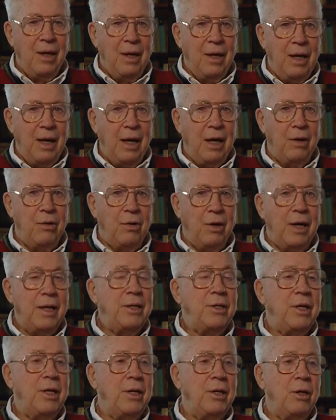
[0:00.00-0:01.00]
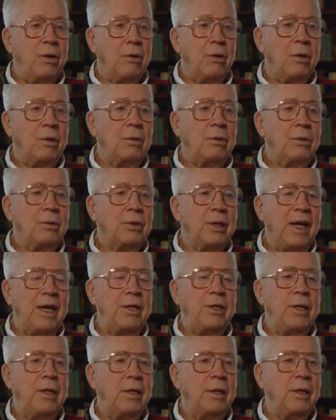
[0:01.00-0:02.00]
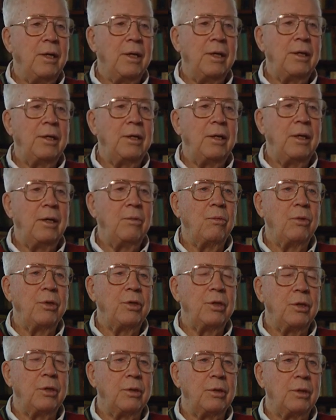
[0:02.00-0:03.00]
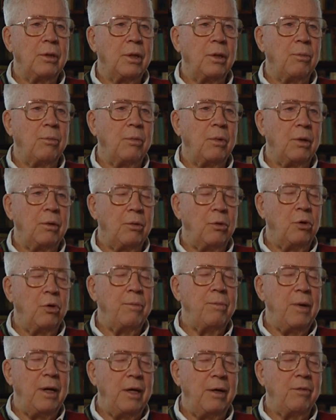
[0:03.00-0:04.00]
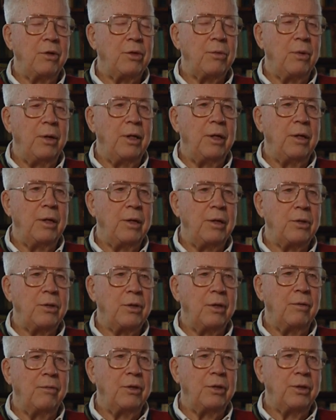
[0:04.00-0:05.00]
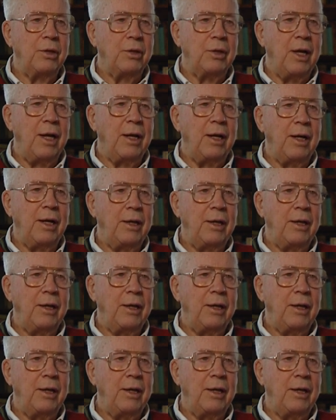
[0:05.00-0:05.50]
And 19-year-olds, 18, 19, which is a good many of us went into the service at that